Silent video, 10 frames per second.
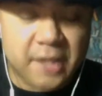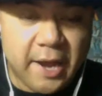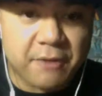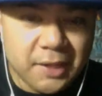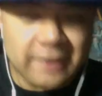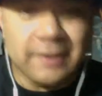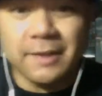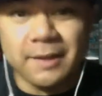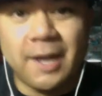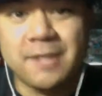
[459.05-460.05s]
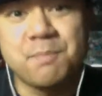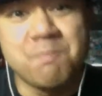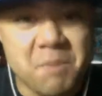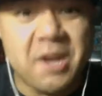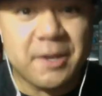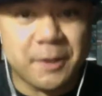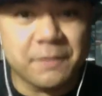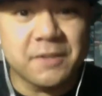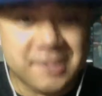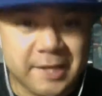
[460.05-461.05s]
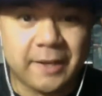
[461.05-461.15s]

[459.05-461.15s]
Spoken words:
half and then the last minute of the second